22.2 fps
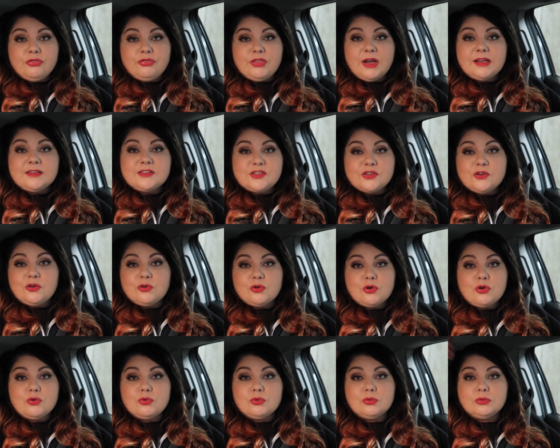that's not
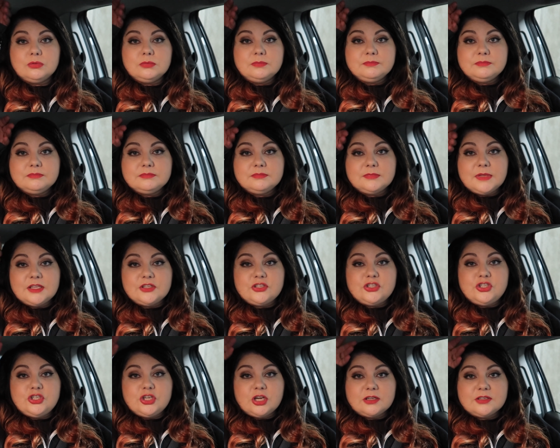cool.
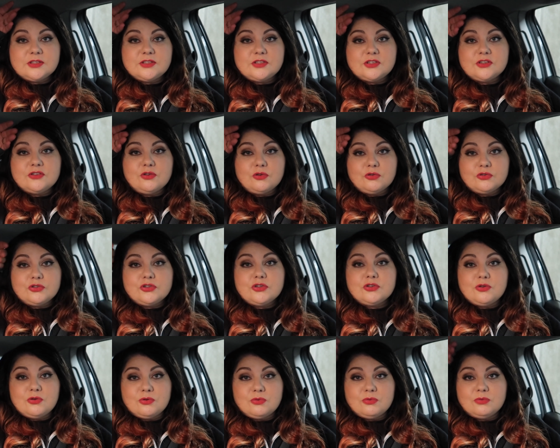It's just not
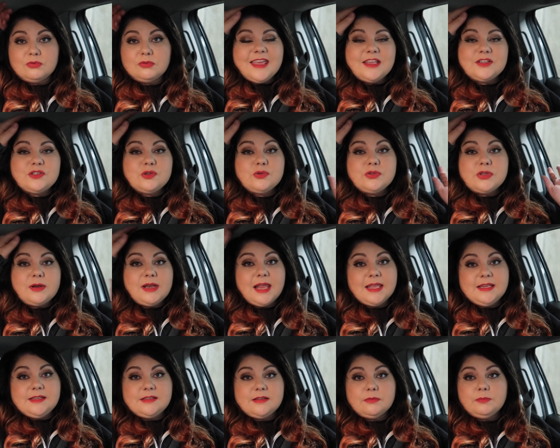cool. It's also
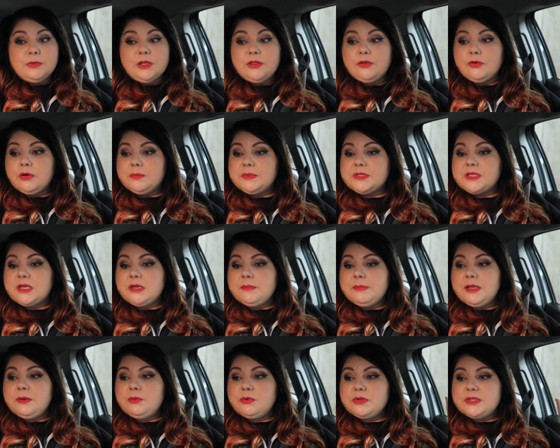later than we thought it was going
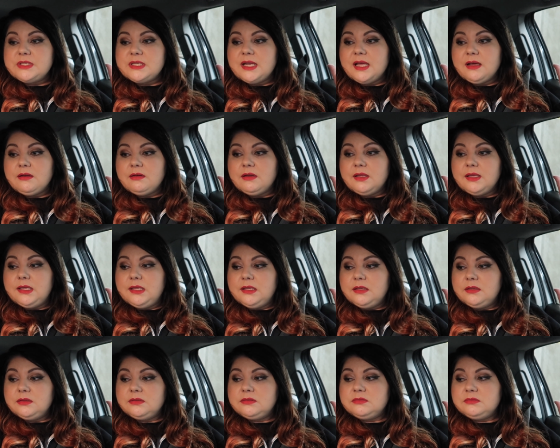to be. What is it now, like
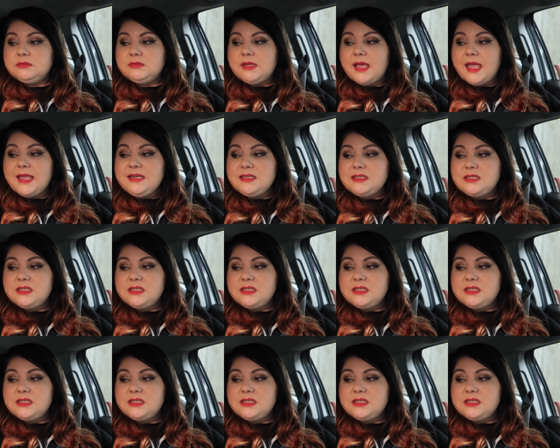eight?